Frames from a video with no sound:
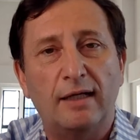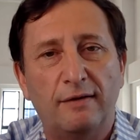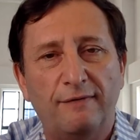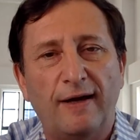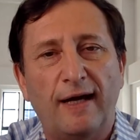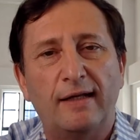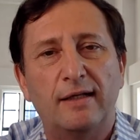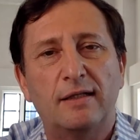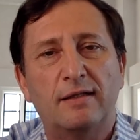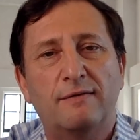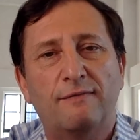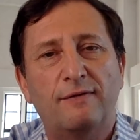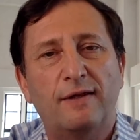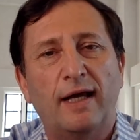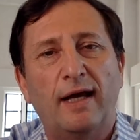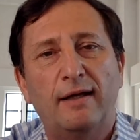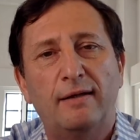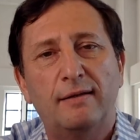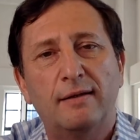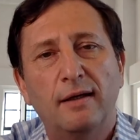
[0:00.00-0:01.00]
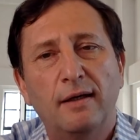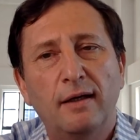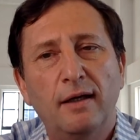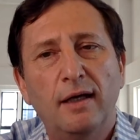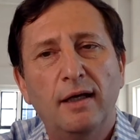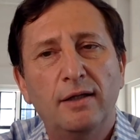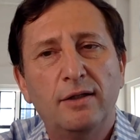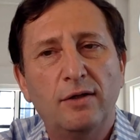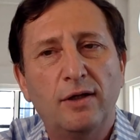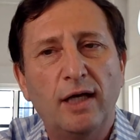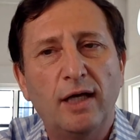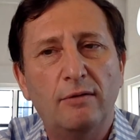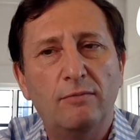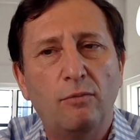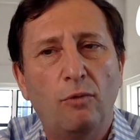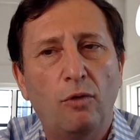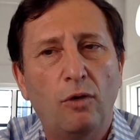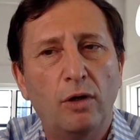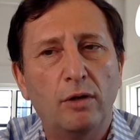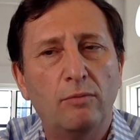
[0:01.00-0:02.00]
take advantage of that to
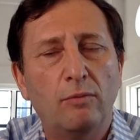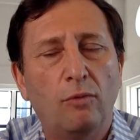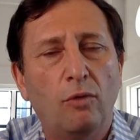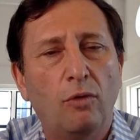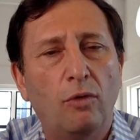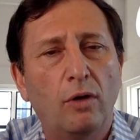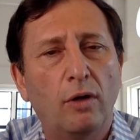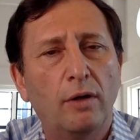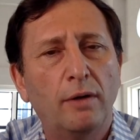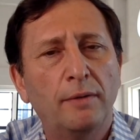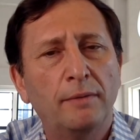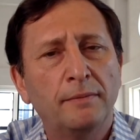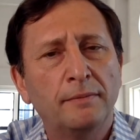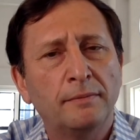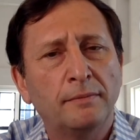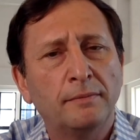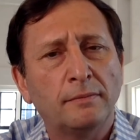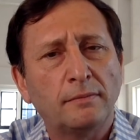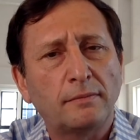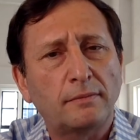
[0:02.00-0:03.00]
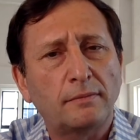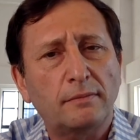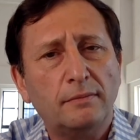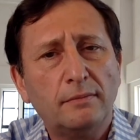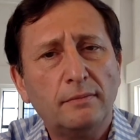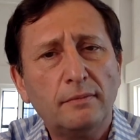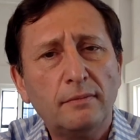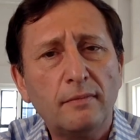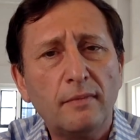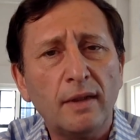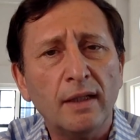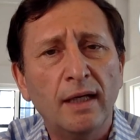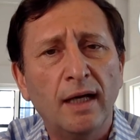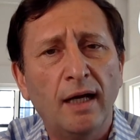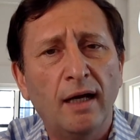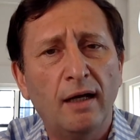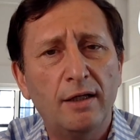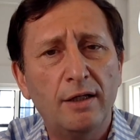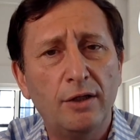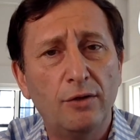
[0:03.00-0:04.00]
get more and more
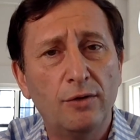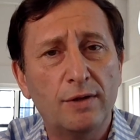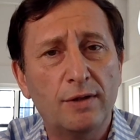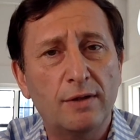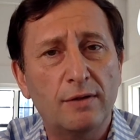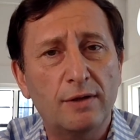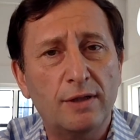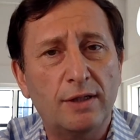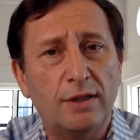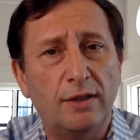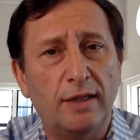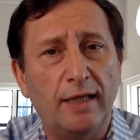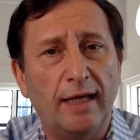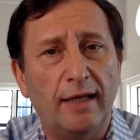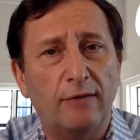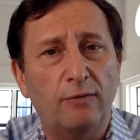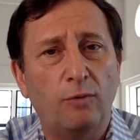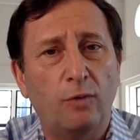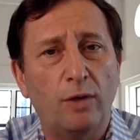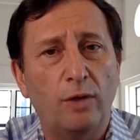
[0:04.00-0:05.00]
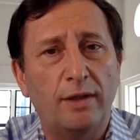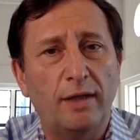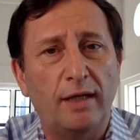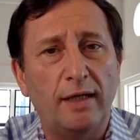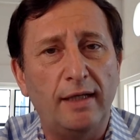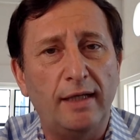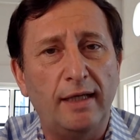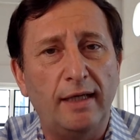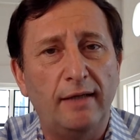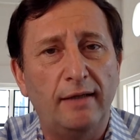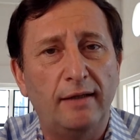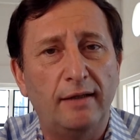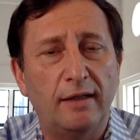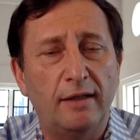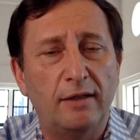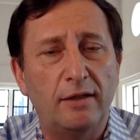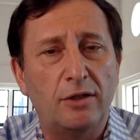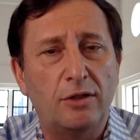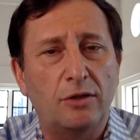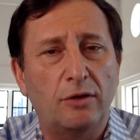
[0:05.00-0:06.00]
uh, users to get what they need
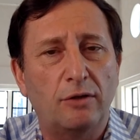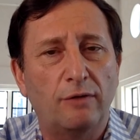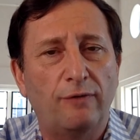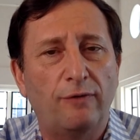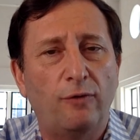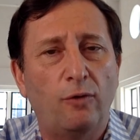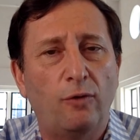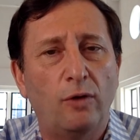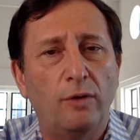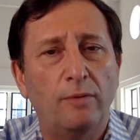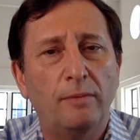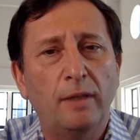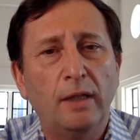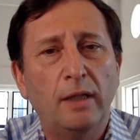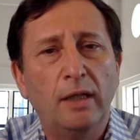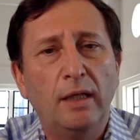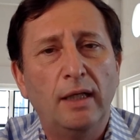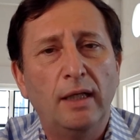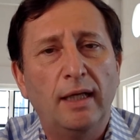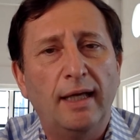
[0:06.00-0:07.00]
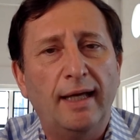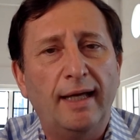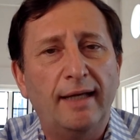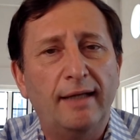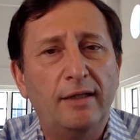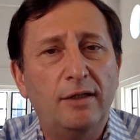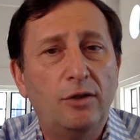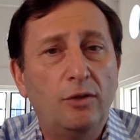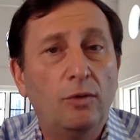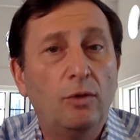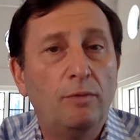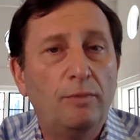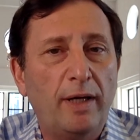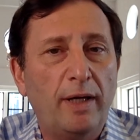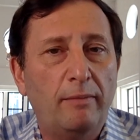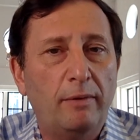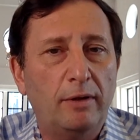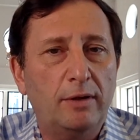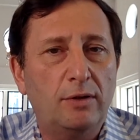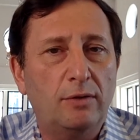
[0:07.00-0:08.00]
in a digital form and you will
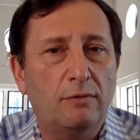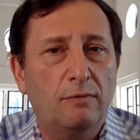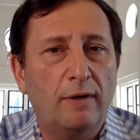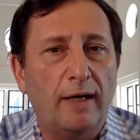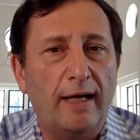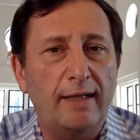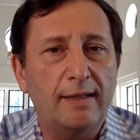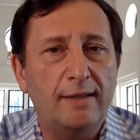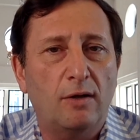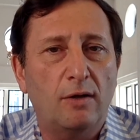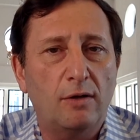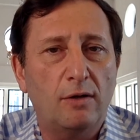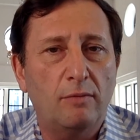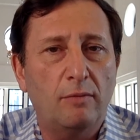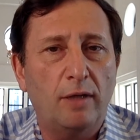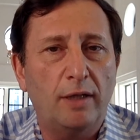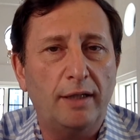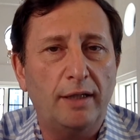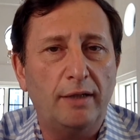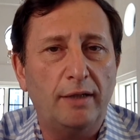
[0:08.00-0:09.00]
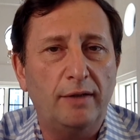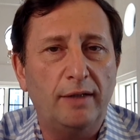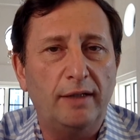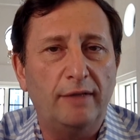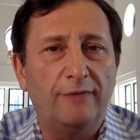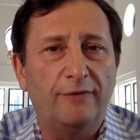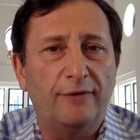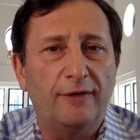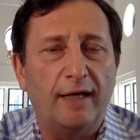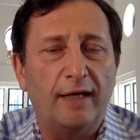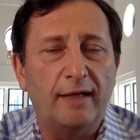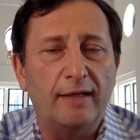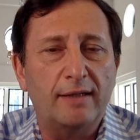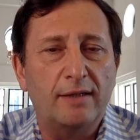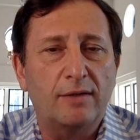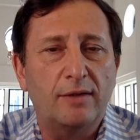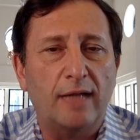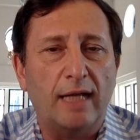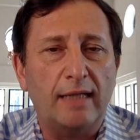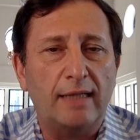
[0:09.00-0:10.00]
be able to raise all the money you need for
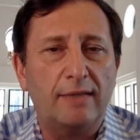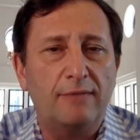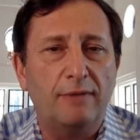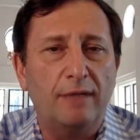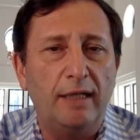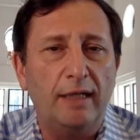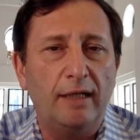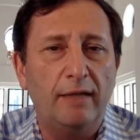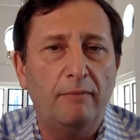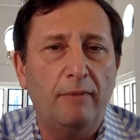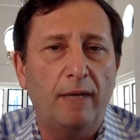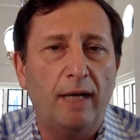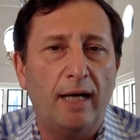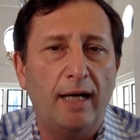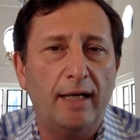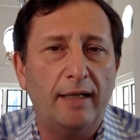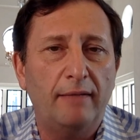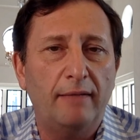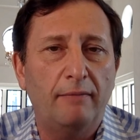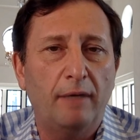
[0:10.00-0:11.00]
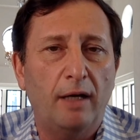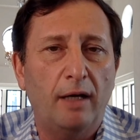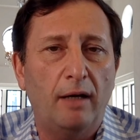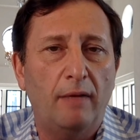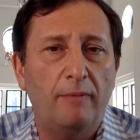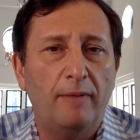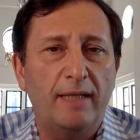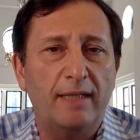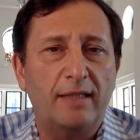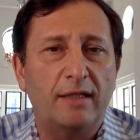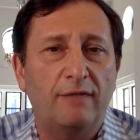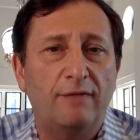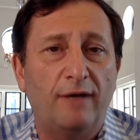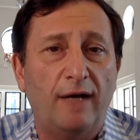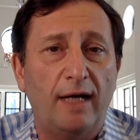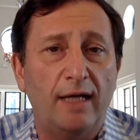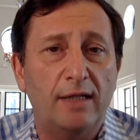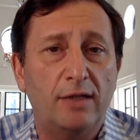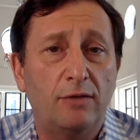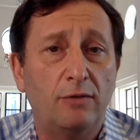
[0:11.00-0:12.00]
that so that's really my uh, best
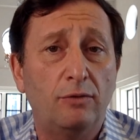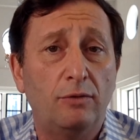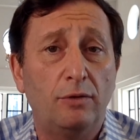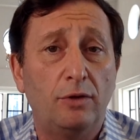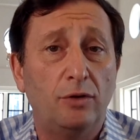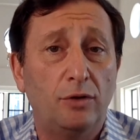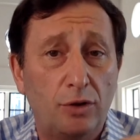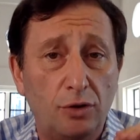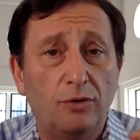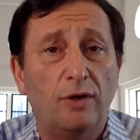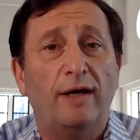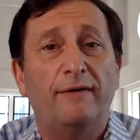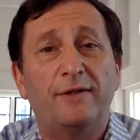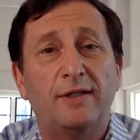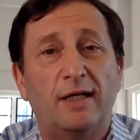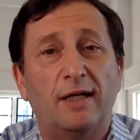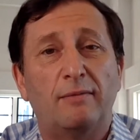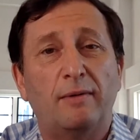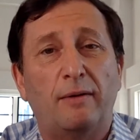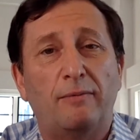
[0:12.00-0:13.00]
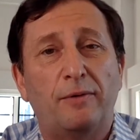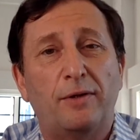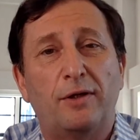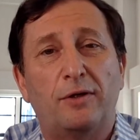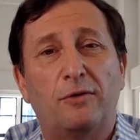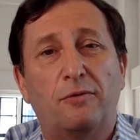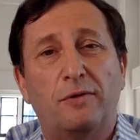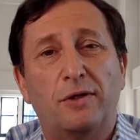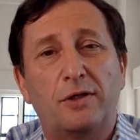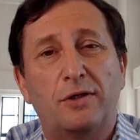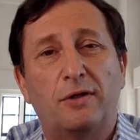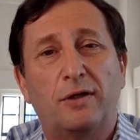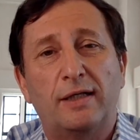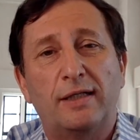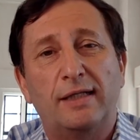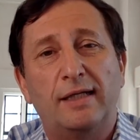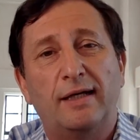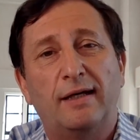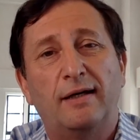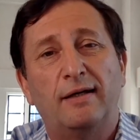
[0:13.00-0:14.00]
advice you you do have to come up with an
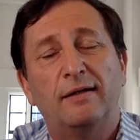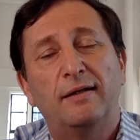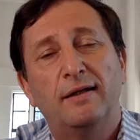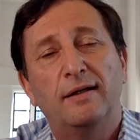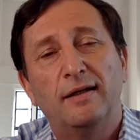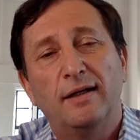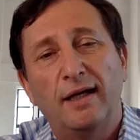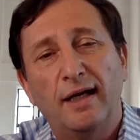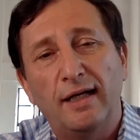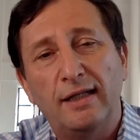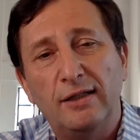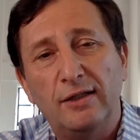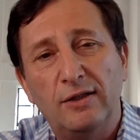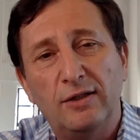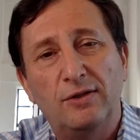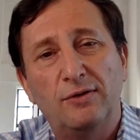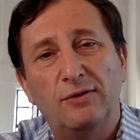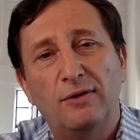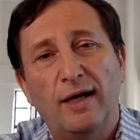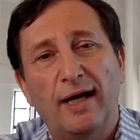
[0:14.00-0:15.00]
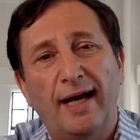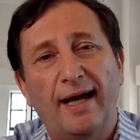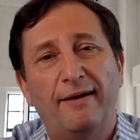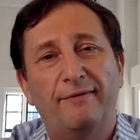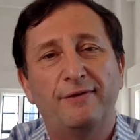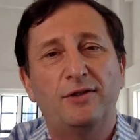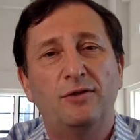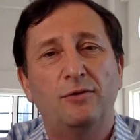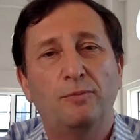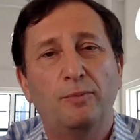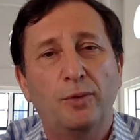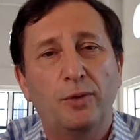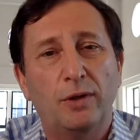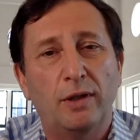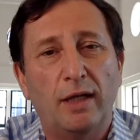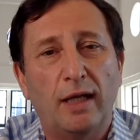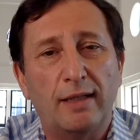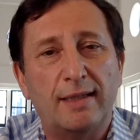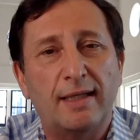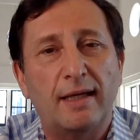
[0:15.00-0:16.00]
original idea and you do have to
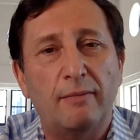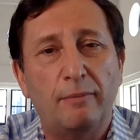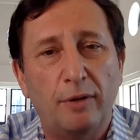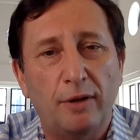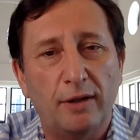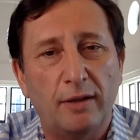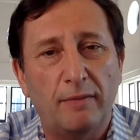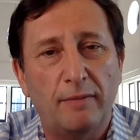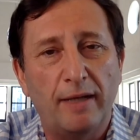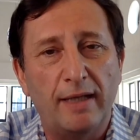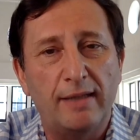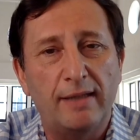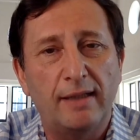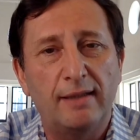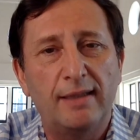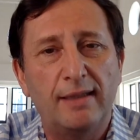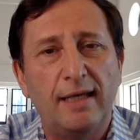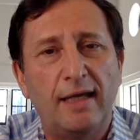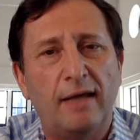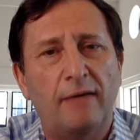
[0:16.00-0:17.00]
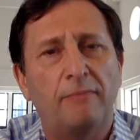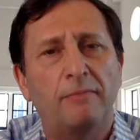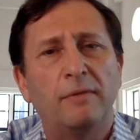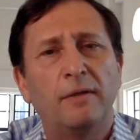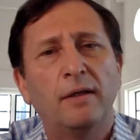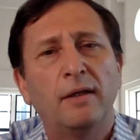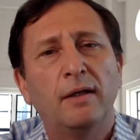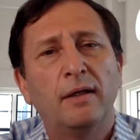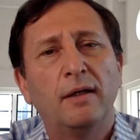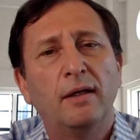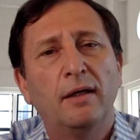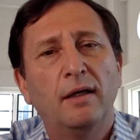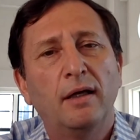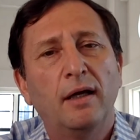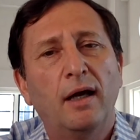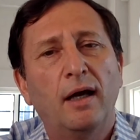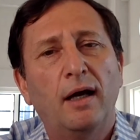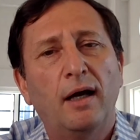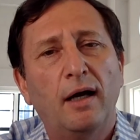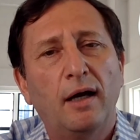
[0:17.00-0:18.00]
put assemble an amazing team
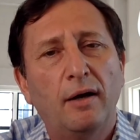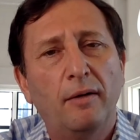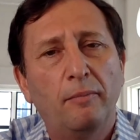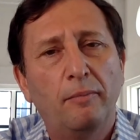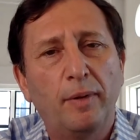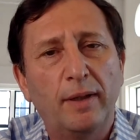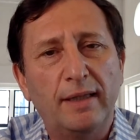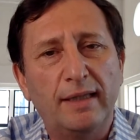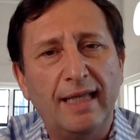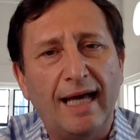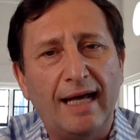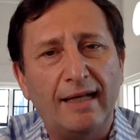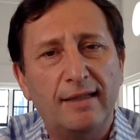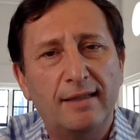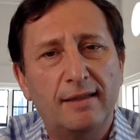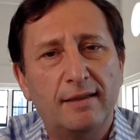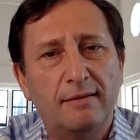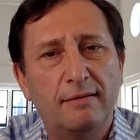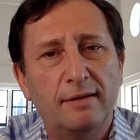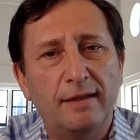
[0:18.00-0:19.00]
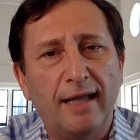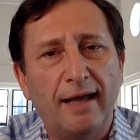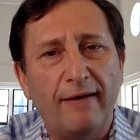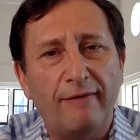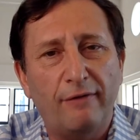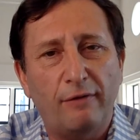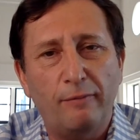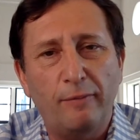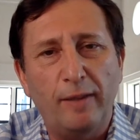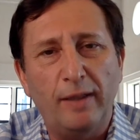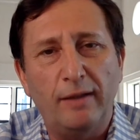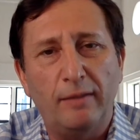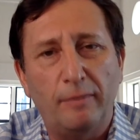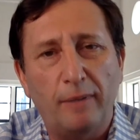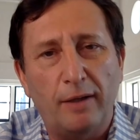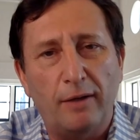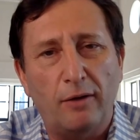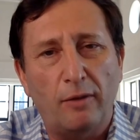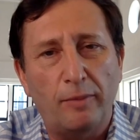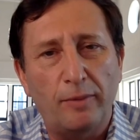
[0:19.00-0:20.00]
uh, but that's never been
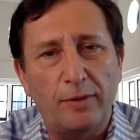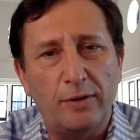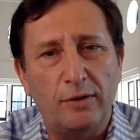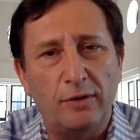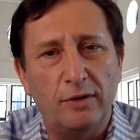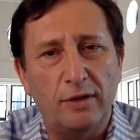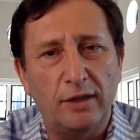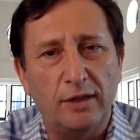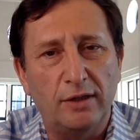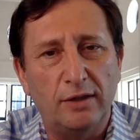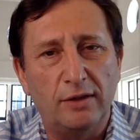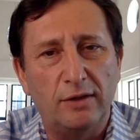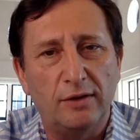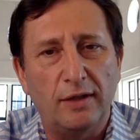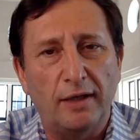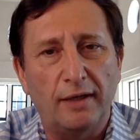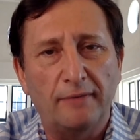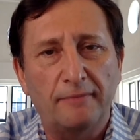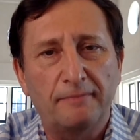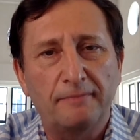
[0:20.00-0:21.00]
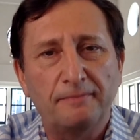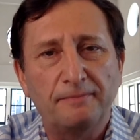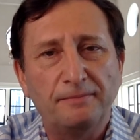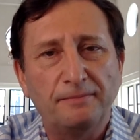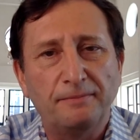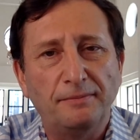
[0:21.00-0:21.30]
a better opportunity to do that